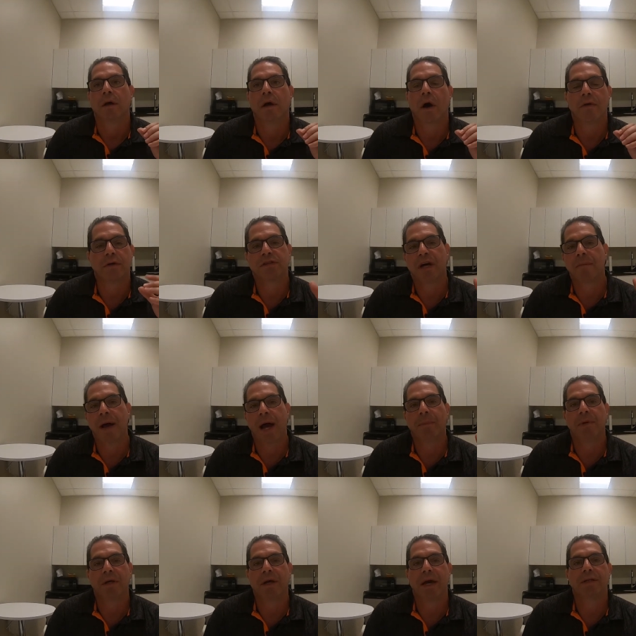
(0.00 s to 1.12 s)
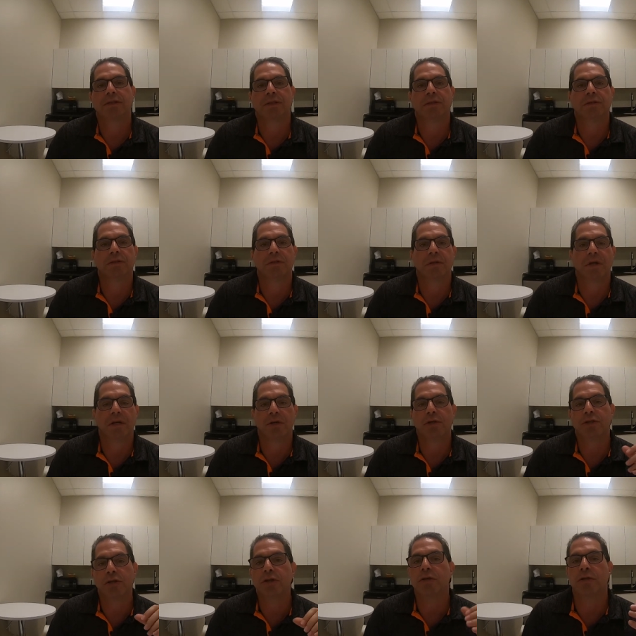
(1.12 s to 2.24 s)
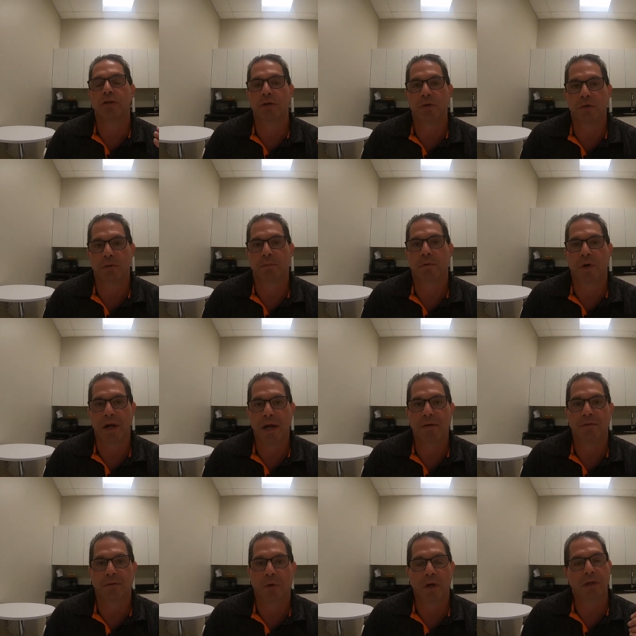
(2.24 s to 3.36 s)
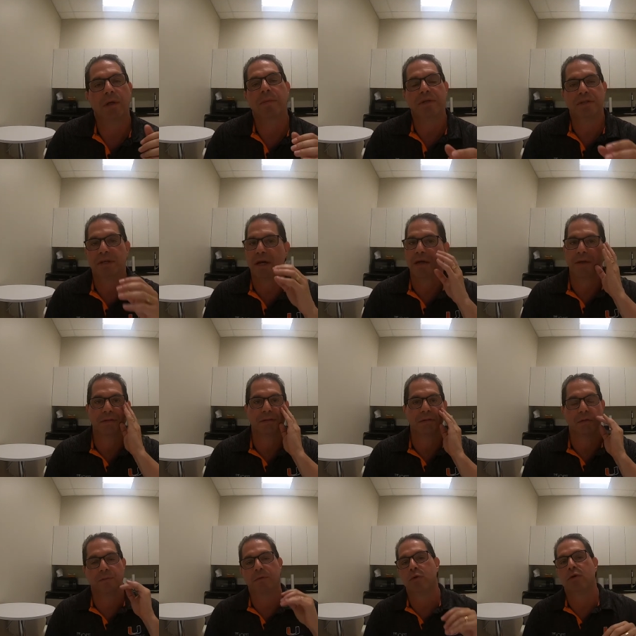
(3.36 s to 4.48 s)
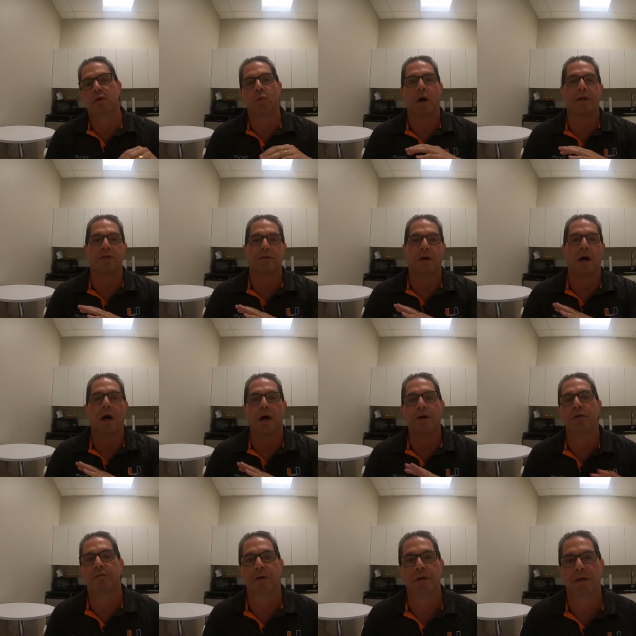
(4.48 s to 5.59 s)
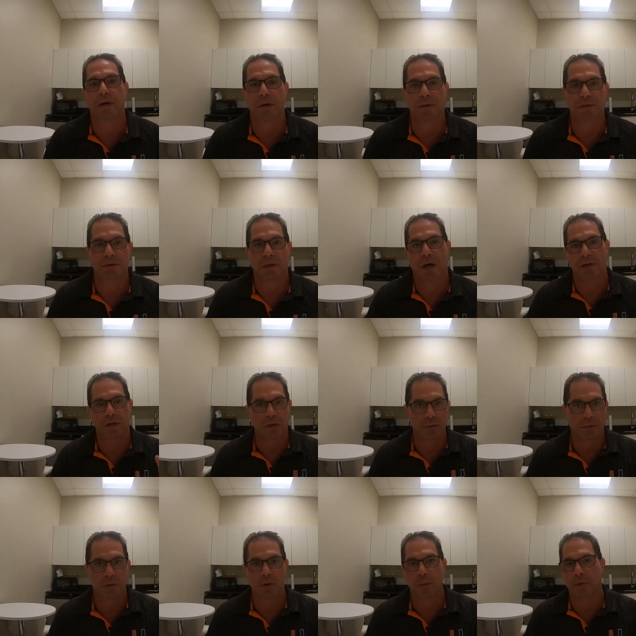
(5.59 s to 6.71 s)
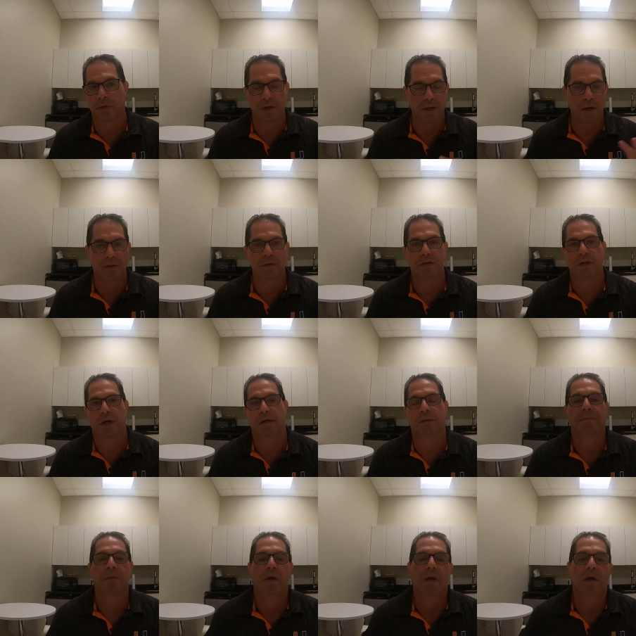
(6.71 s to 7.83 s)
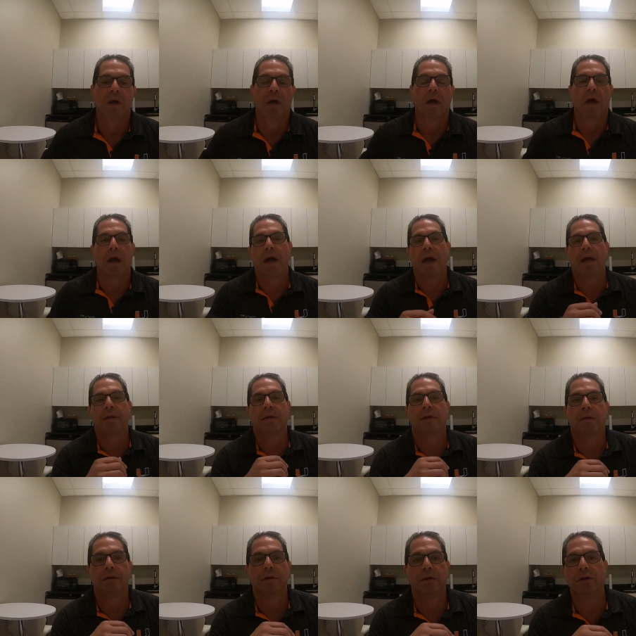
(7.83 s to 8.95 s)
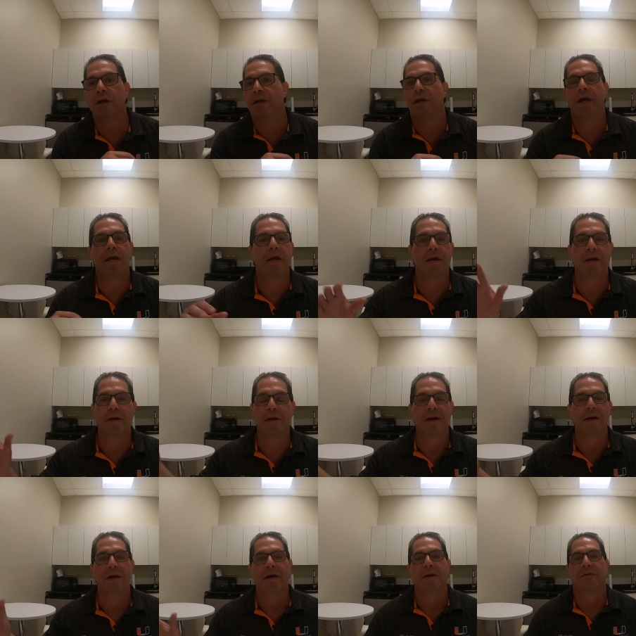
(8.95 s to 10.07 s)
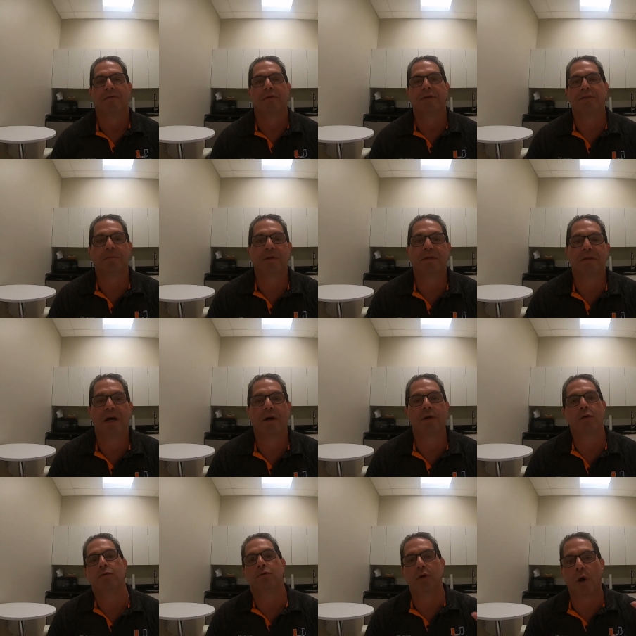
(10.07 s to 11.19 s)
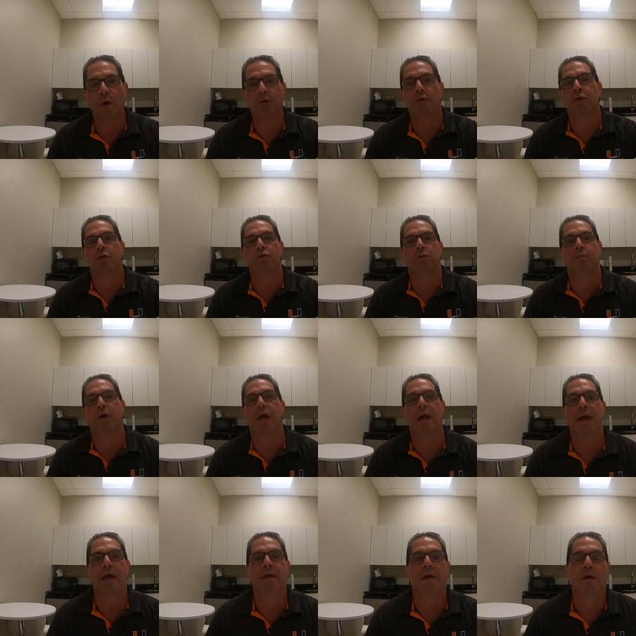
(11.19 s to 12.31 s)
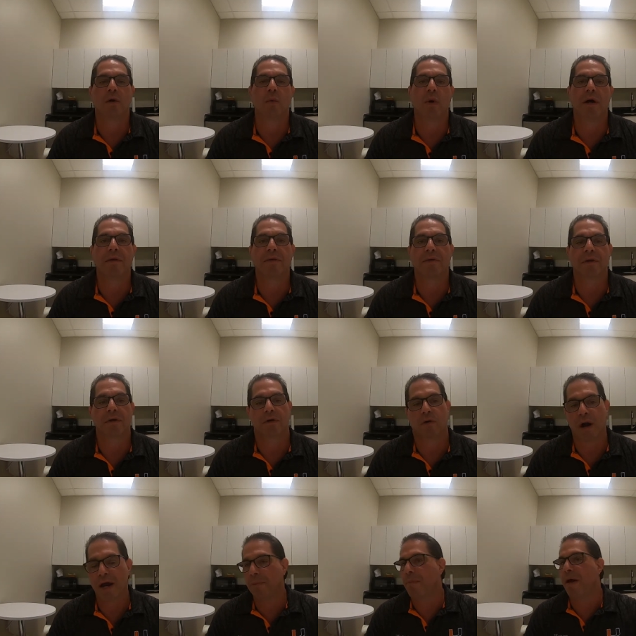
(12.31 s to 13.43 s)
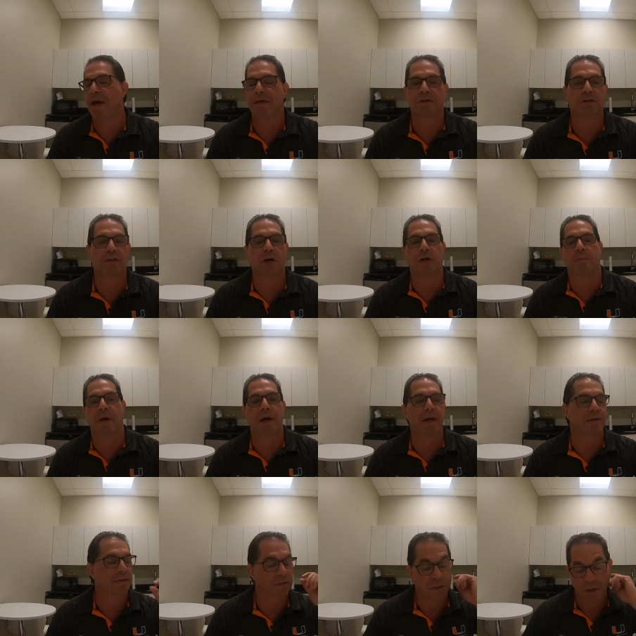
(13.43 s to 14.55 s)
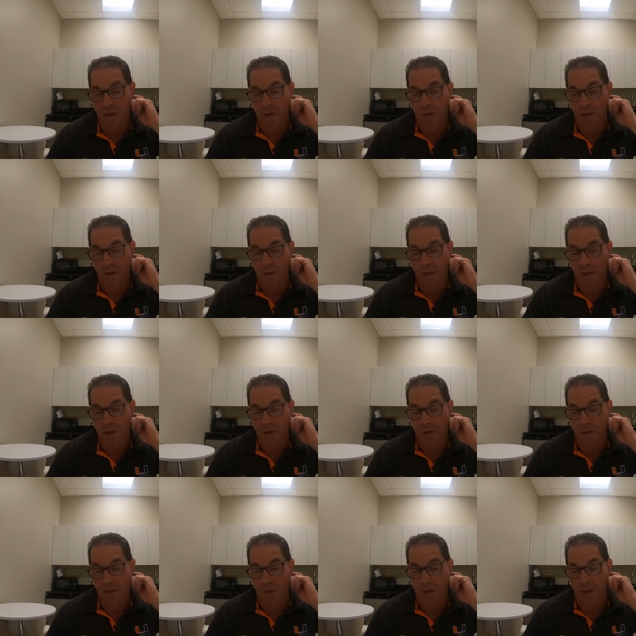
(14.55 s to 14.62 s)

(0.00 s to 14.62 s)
Are there some applications that you shouldn't use Braid for? Let me say this. You could watch 100 videos on YouTube or any other channel, and you could hear fishermen tell you, don't use Braid with crankbaits, jerkbaits,